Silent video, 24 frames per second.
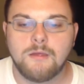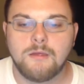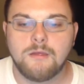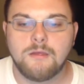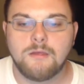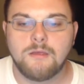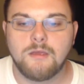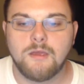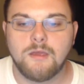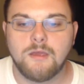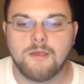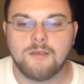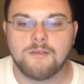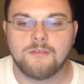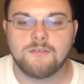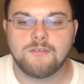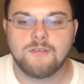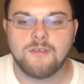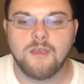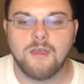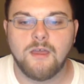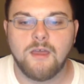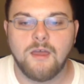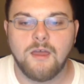
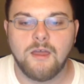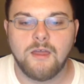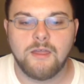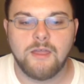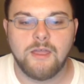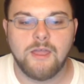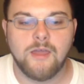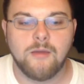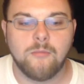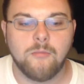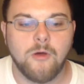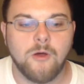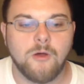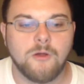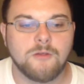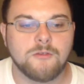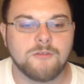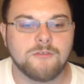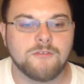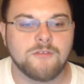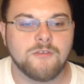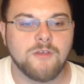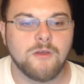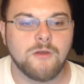Yes, I am
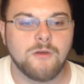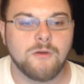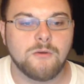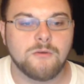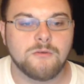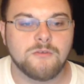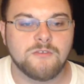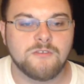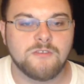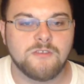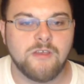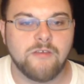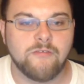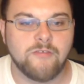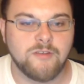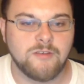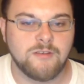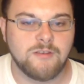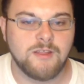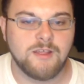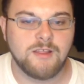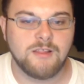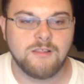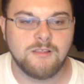also
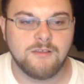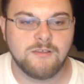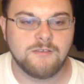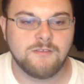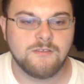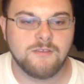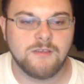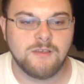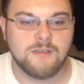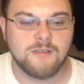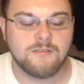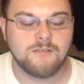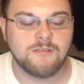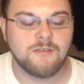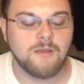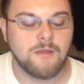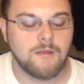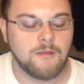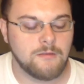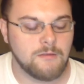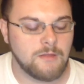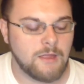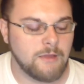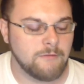7 Deadly Sins.
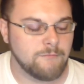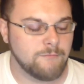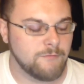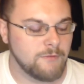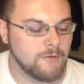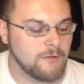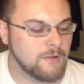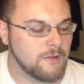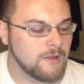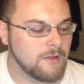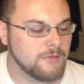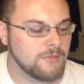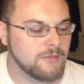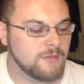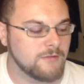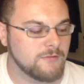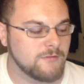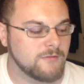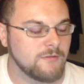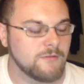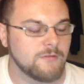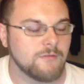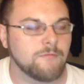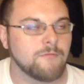I feel like
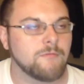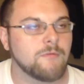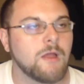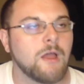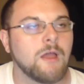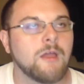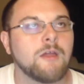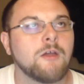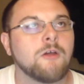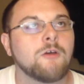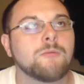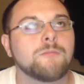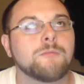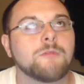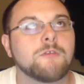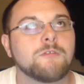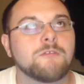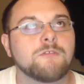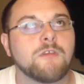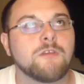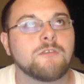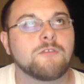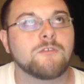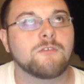this is I hope
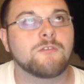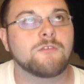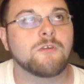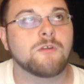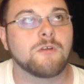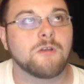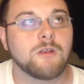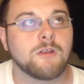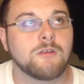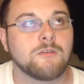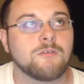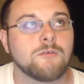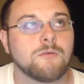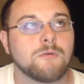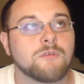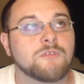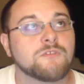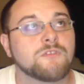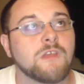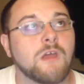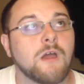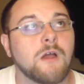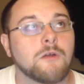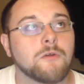this doesn't turn into a
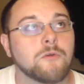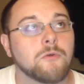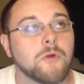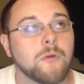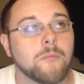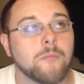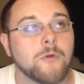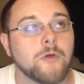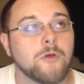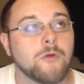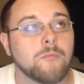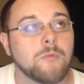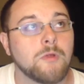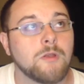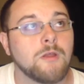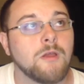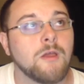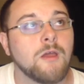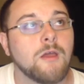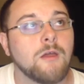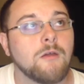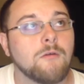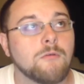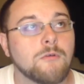Sakura moment
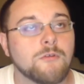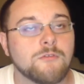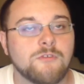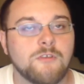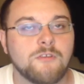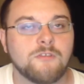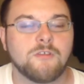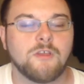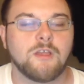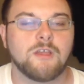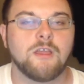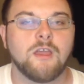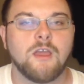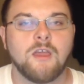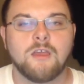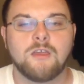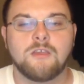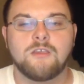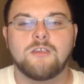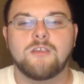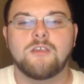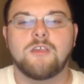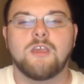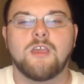where she's like,
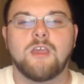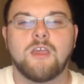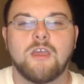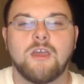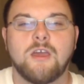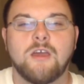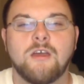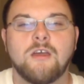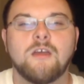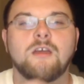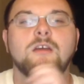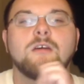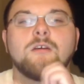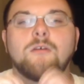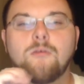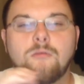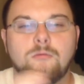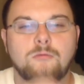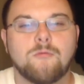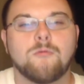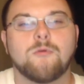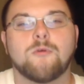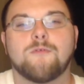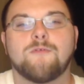yeah,
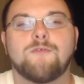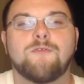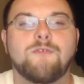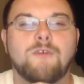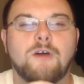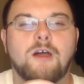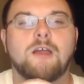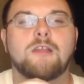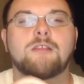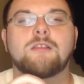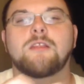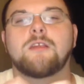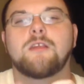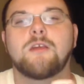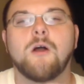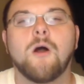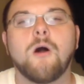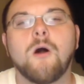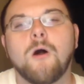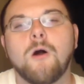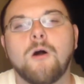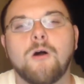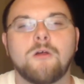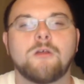we're finally
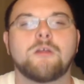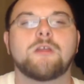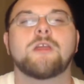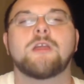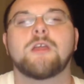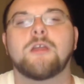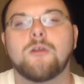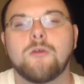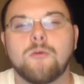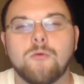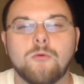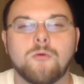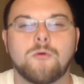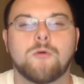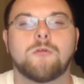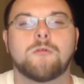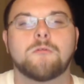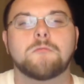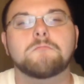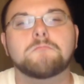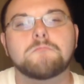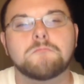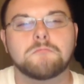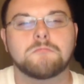all equal.
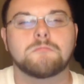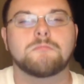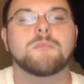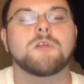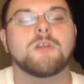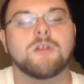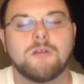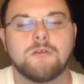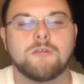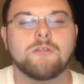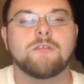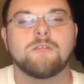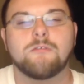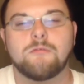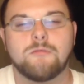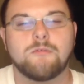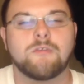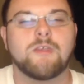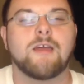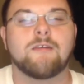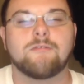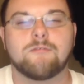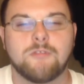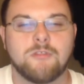You know, this was
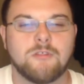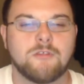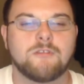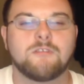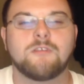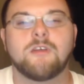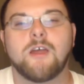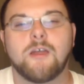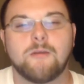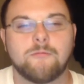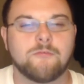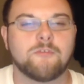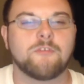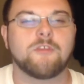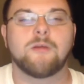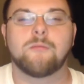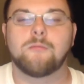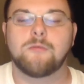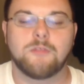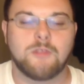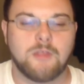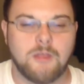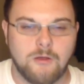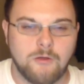after the time
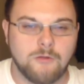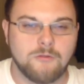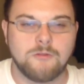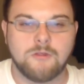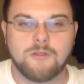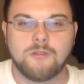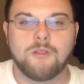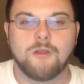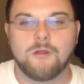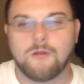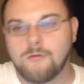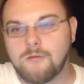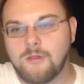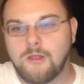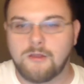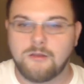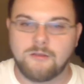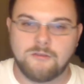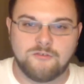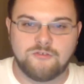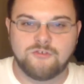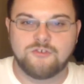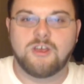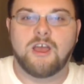skip and they all did their,
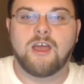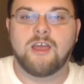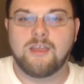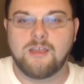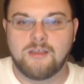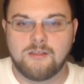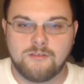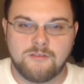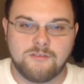like, giant